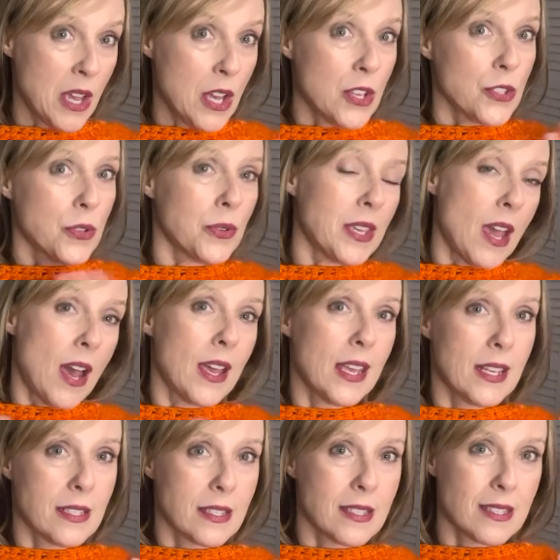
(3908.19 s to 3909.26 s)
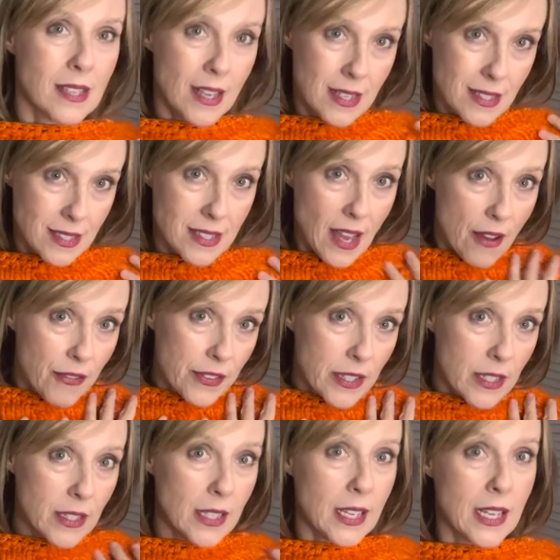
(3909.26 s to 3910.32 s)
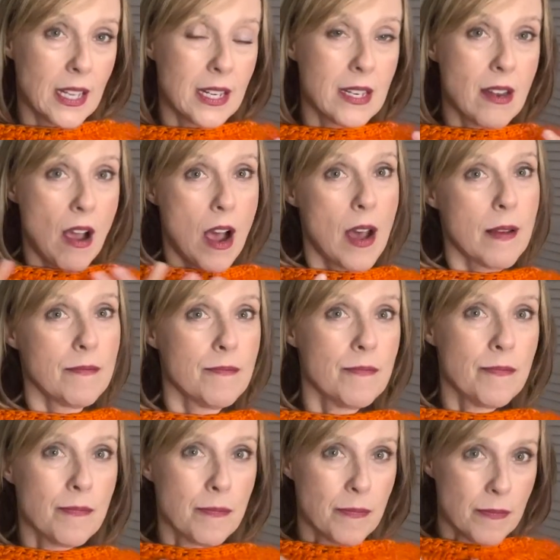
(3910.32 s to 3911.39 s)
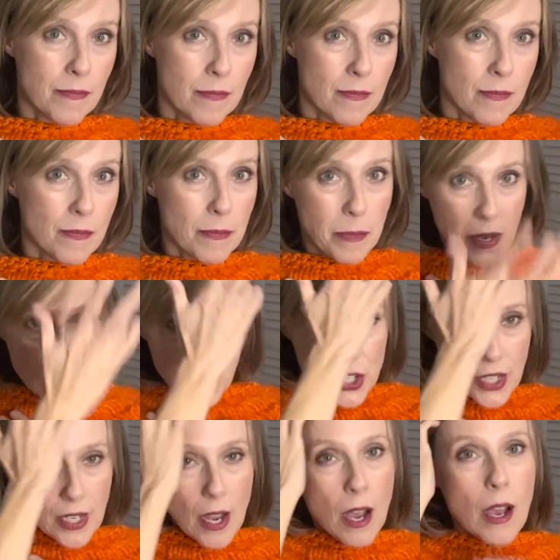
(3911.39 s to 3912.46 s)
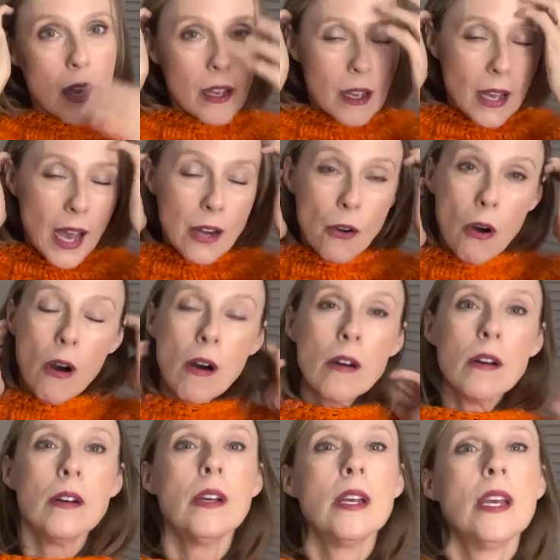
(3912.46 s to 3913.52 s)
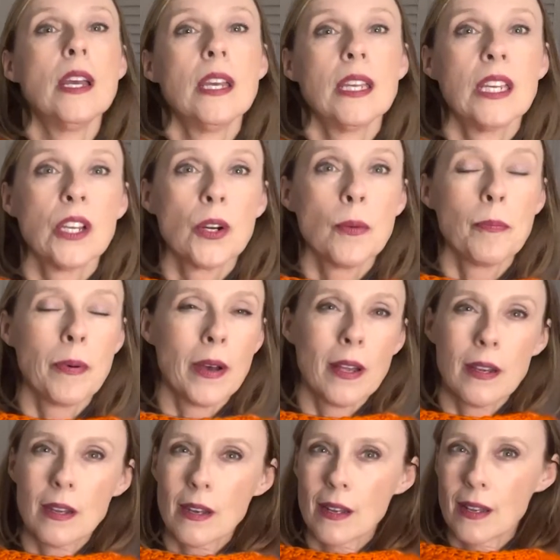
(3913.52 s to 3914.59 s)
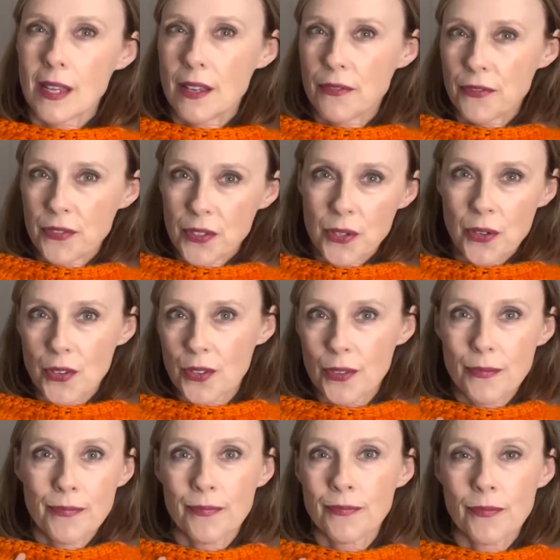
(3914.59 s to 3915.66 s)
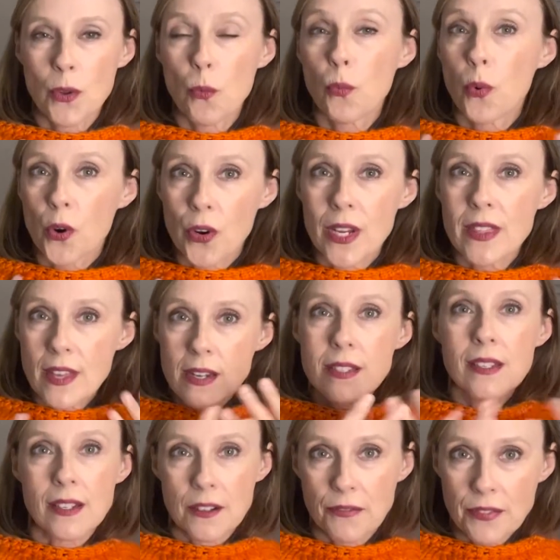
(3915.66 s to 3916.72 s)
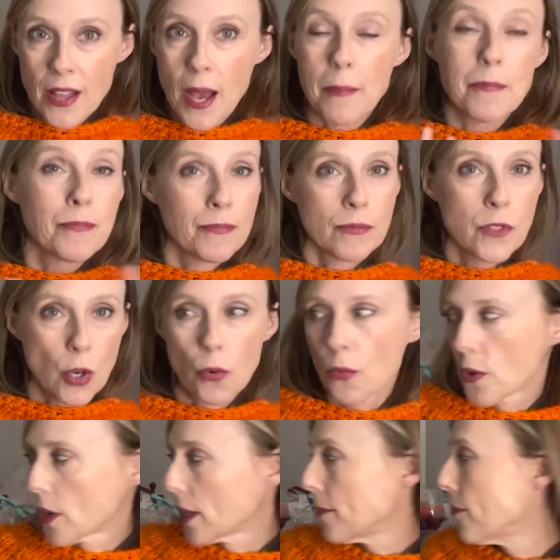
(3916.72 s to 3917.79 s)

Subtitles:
So yeah, it's definitely not bunching at all here, but if you're worried that it's gonna flop, don't worry.